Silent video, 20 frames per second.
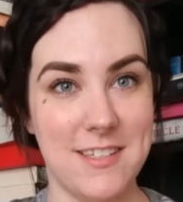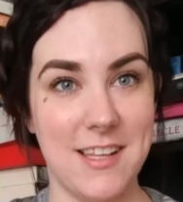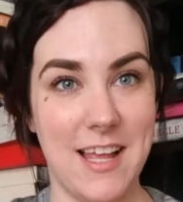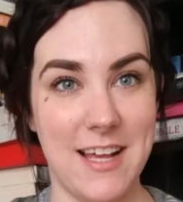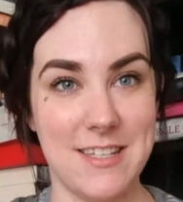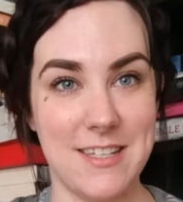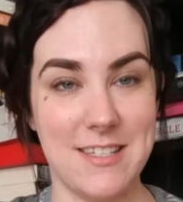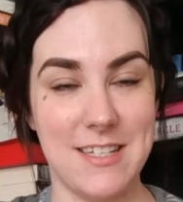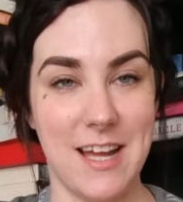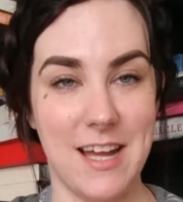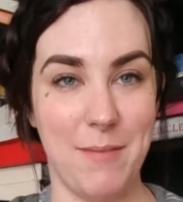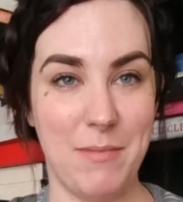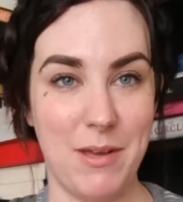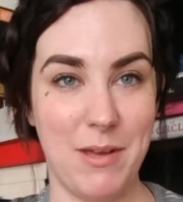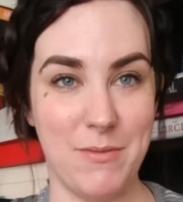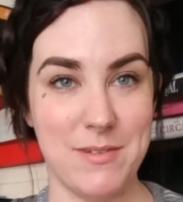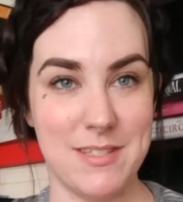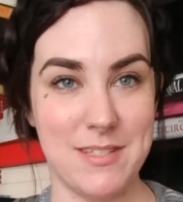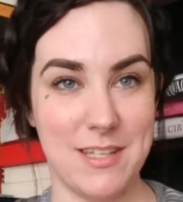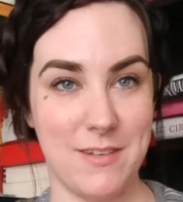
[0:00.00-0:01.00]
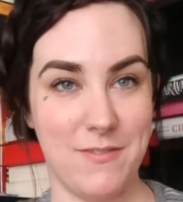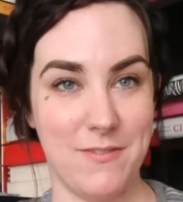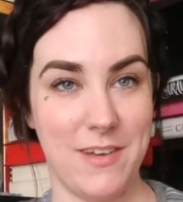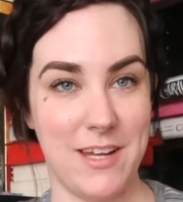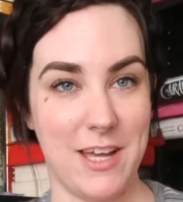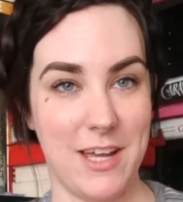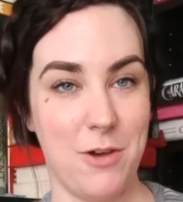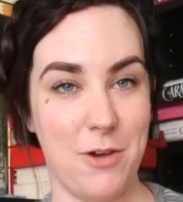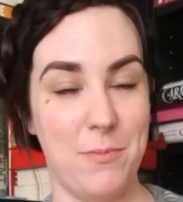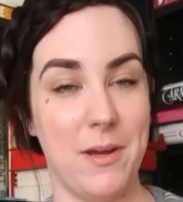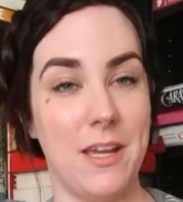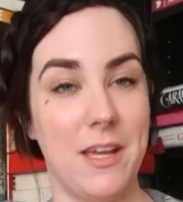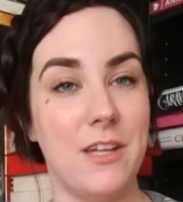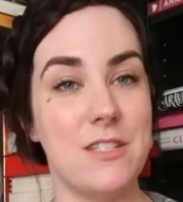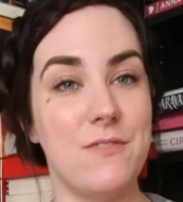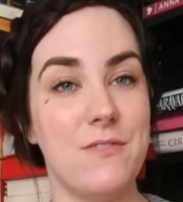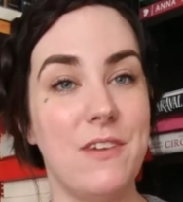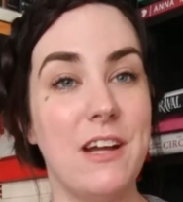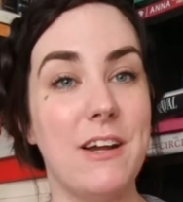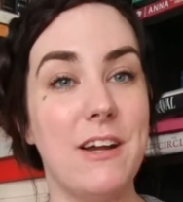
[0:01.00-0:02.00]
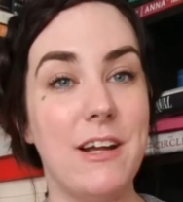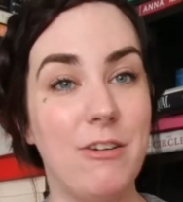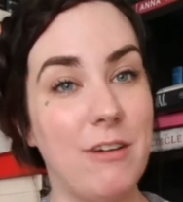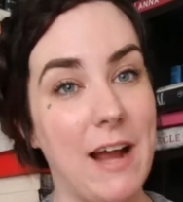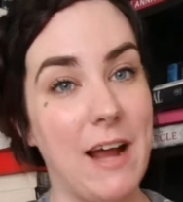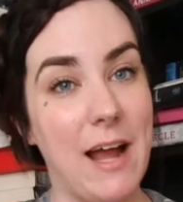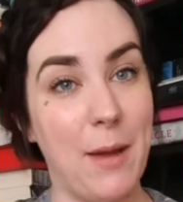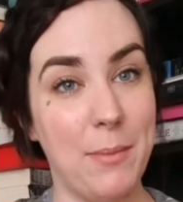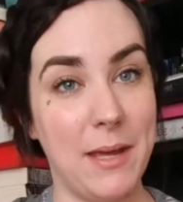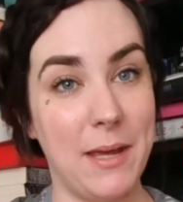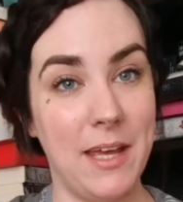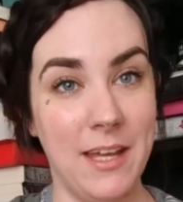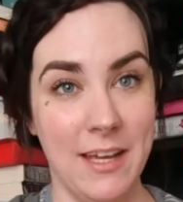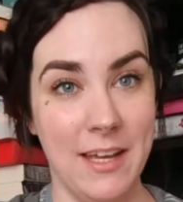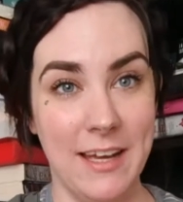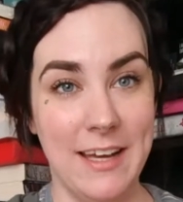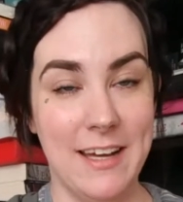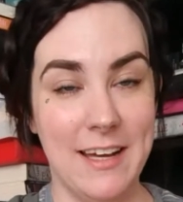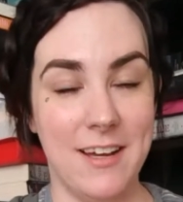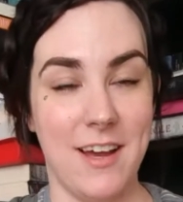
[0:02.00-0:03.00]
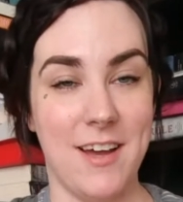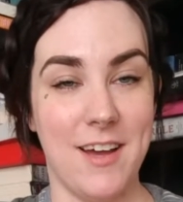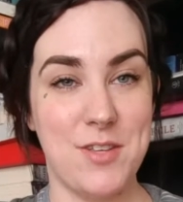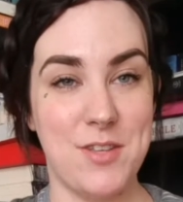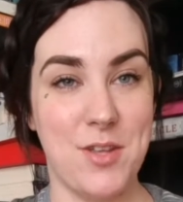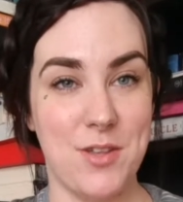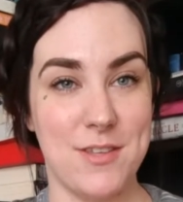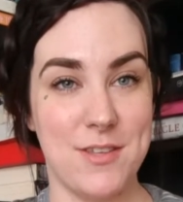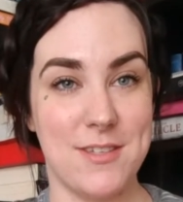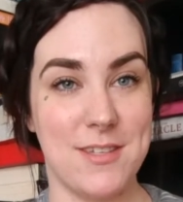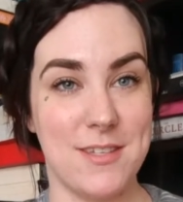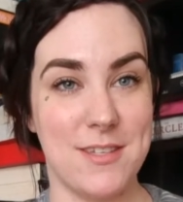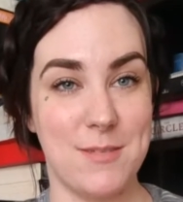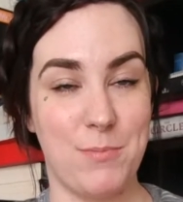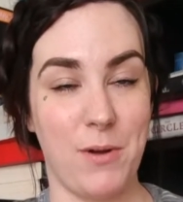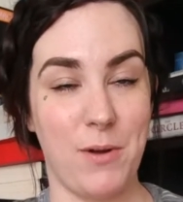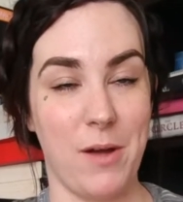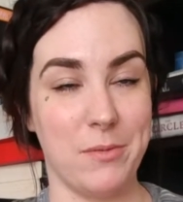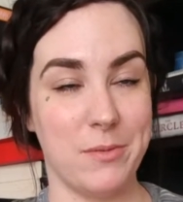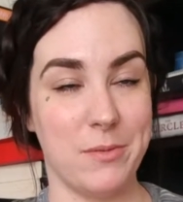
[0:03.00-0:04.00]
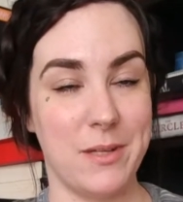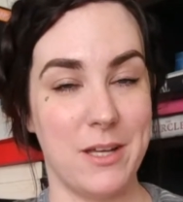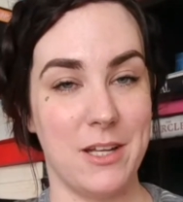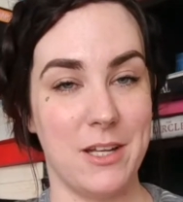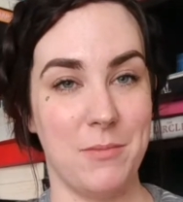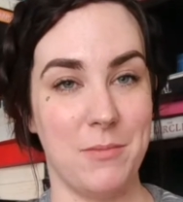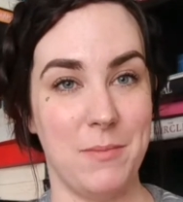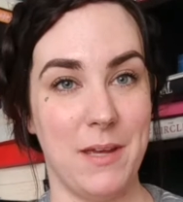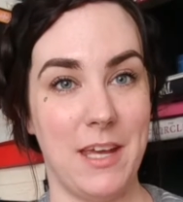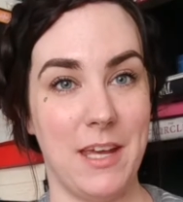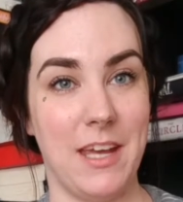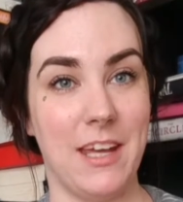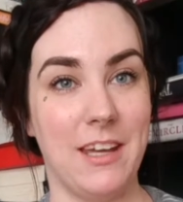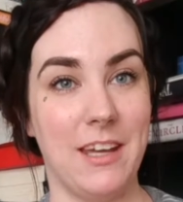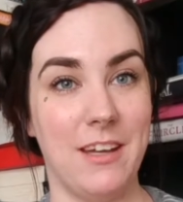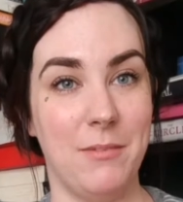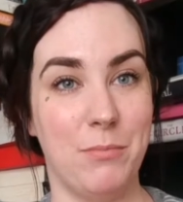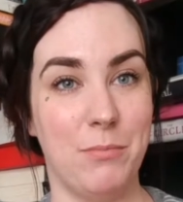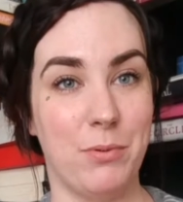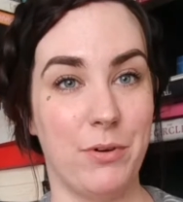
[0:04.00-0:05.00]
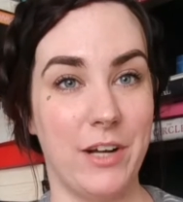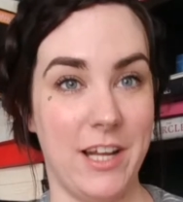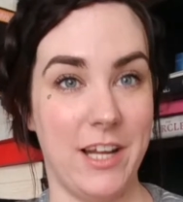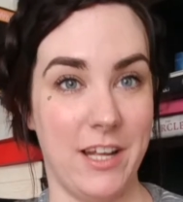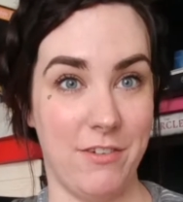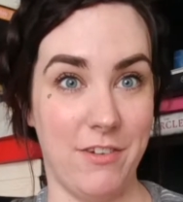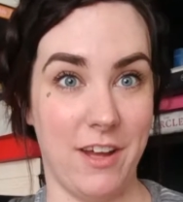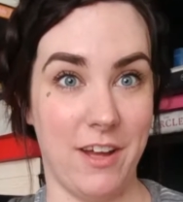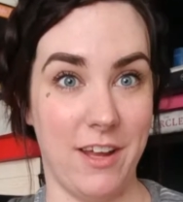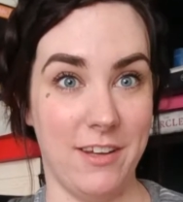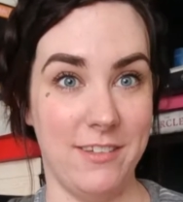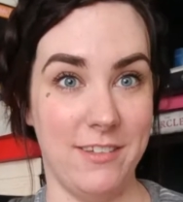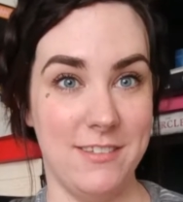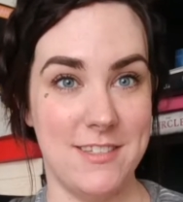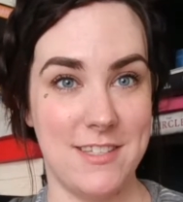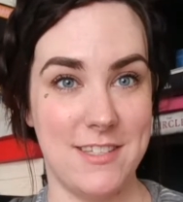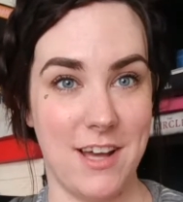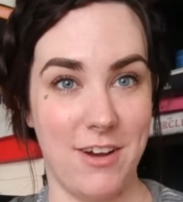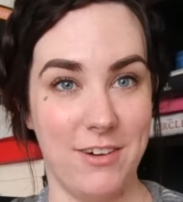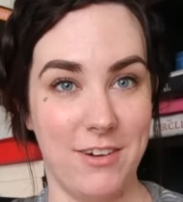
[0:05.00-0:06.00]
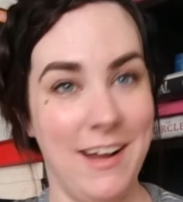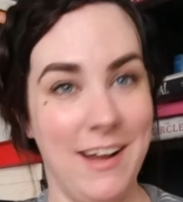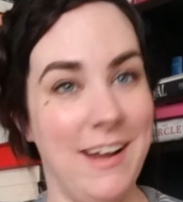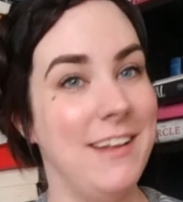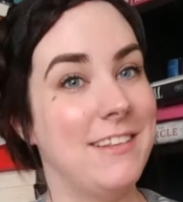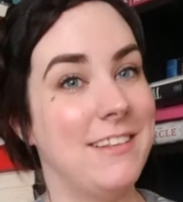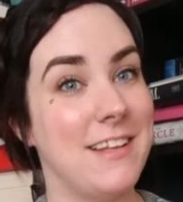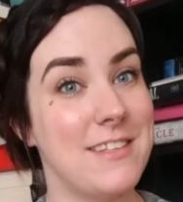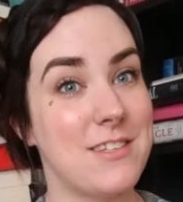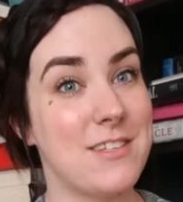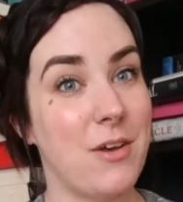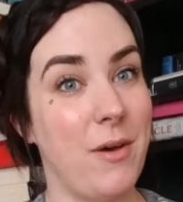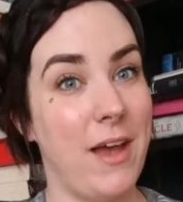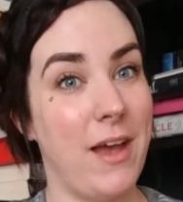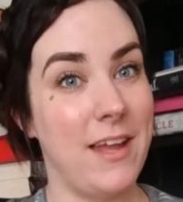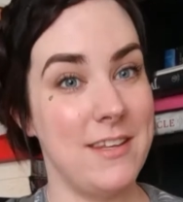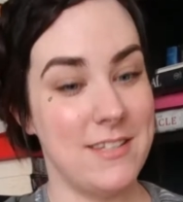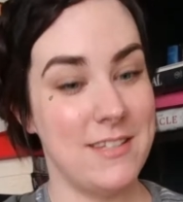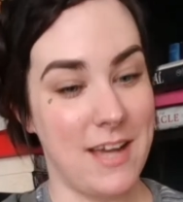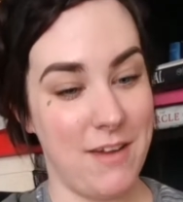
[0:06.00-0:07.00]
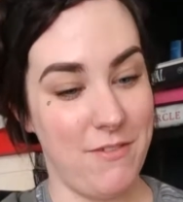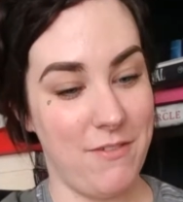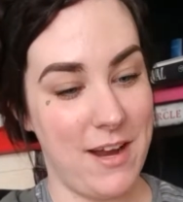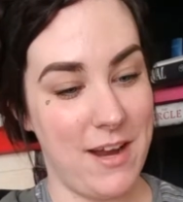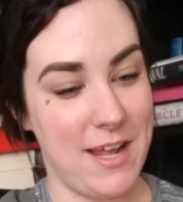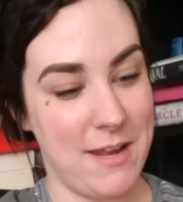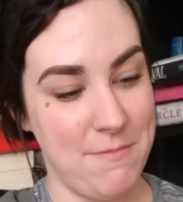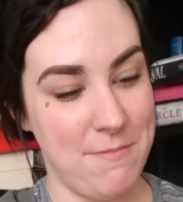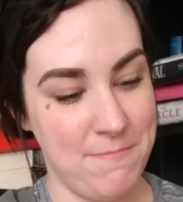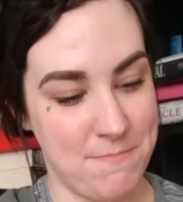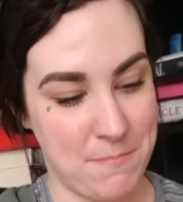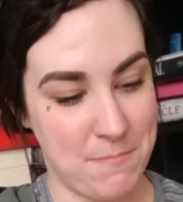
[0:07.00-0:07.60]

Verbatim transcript: last time he was in a video, but he's very grabby, uh, so this is probably going to be pretty fun. So let's go ahead and dive right in.